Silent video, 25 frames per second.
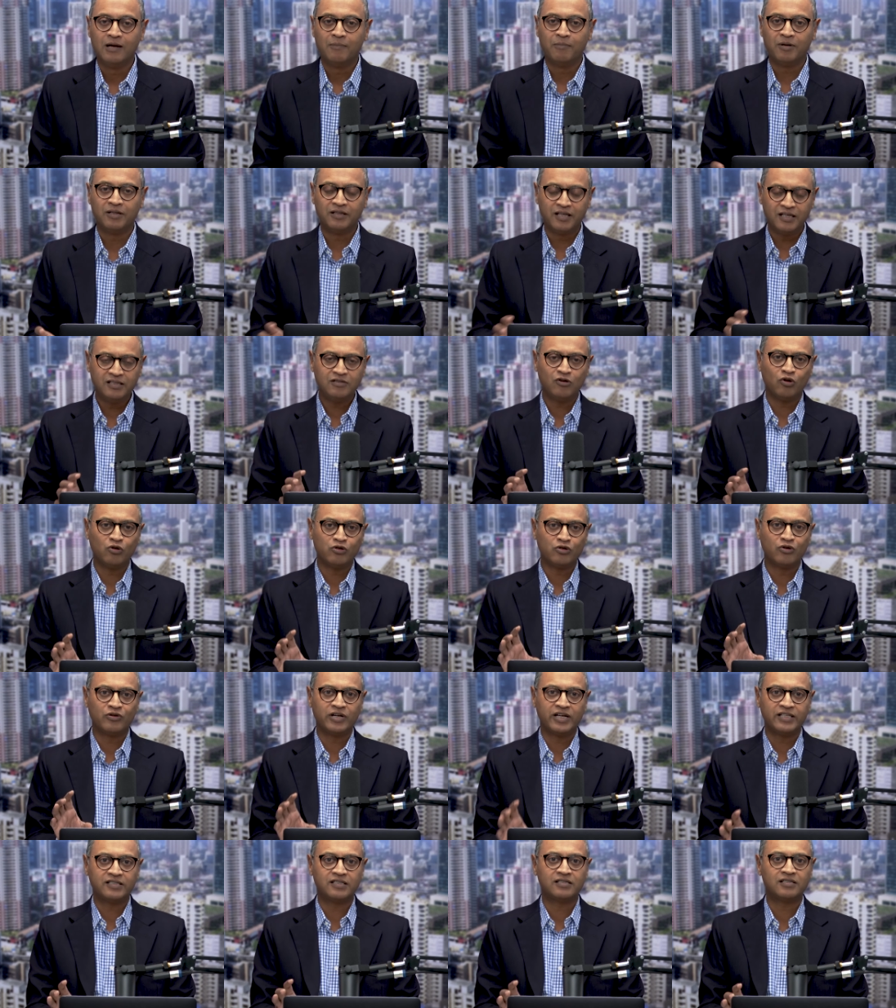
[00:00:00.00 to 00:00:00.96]
But this
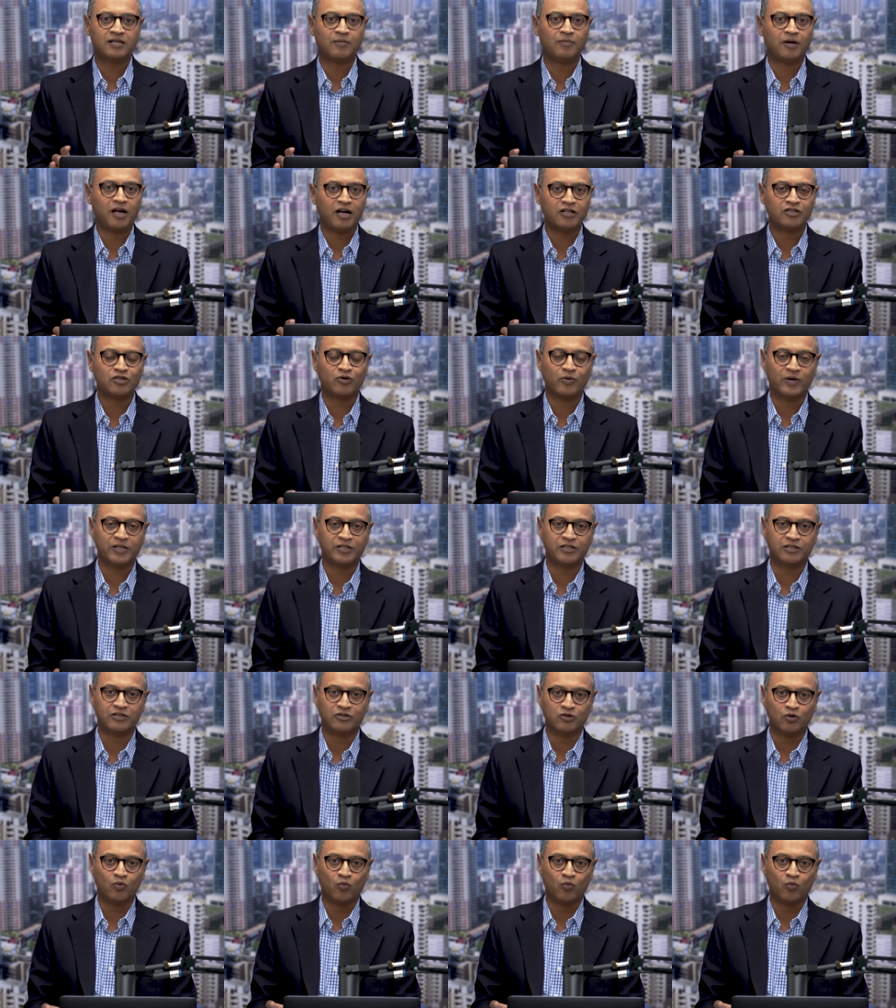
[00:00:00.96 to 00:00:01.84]
also raises some larger questions.